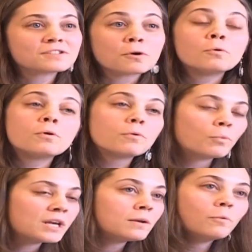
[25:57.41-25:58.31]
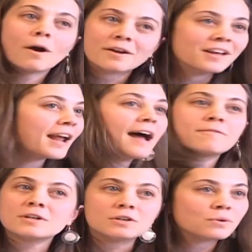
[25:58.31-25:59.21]
So we are going to
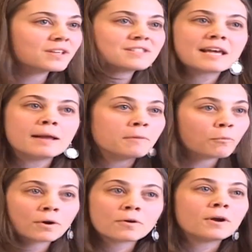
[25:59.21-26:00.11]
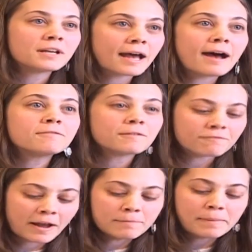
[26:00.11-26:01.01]
have to do the same, and we're going to have to
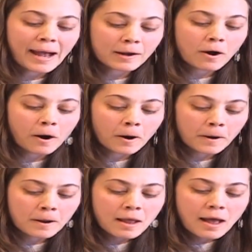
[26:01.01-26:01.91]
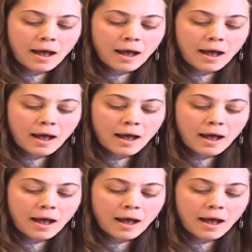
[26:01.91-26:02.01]
fight back hard.